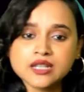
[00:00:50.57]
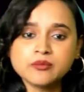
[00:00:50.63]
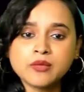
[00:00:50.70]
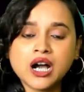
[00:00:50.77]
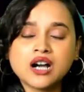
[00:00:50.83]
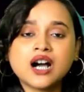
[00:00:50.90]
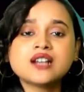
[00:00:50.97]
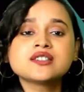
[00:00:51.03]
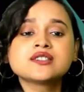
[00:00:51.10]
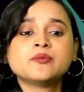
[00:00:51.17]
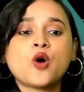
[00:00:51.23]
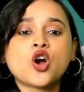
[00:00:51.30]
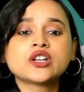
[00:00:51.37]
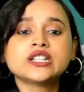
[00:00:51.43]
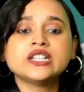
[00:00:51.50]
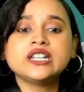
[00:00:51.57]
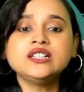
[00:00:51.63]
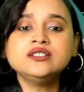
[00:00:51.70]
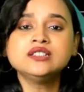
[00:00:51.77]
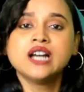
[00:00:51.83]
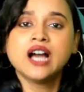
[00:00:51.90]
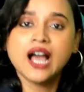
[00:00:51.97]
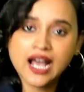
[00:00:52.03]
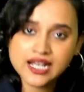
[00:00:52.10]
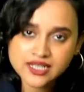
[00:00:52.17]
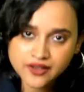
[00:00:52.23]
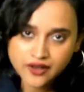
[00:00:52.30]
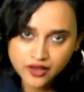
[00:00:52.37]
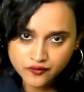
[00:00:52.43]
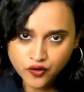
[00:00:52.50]
marks, botany has
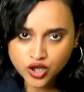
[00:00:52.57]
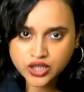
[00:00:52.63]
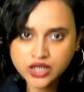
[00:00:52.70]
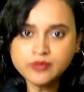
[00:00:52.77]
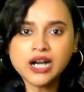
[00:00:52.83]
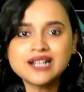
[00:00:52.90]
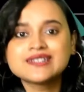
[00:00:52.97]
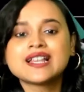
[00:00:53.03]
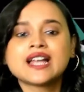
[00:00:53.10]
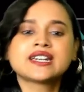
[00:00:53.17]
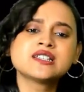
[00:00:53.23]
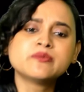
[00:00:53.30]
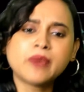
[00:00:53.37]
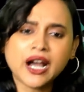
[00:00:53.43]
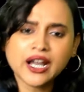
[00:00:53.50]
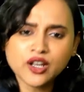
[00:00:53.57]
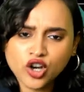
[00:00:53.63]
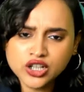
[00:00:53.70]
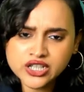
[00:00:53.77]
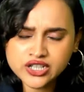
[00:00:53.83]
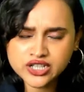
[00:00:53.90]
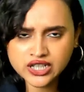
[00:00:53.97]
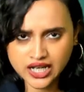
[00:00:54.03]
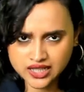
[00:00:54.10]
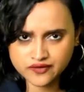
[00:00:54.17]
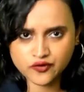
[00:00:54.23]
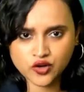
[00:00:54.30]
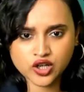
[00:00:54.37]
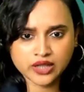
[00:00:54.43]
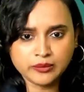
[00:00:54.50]
40 marks, that is biology has
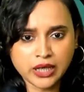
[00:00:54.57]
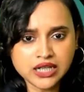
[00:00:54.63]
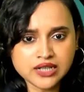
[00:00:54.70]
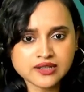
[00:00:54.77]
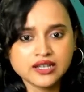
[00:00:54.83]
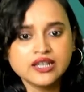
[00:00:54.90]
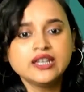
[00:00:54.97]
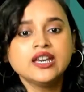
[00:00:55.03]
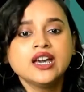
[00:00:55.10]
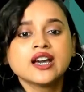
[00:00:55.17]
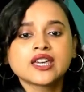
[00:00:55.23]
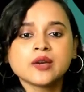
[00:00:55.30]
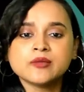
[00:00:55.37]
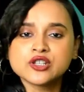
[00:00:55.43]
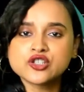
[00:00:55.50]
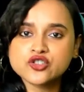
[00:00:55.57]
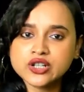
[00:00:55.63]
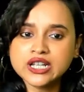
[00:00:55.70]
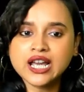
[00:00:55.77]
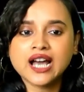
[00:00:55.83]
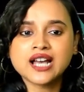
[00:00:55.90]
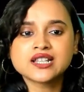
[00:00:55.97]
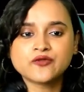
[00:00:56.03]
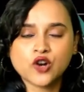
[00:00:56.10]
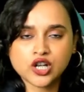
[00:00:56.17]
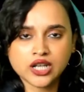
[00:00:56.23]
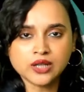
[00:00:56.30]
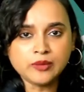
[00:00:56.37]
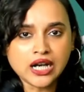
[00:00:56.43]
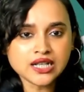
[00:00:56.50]
40 marks, chemistry has 40
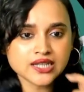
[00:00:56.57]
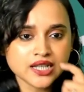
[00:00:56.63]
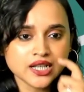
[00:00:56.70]
marks,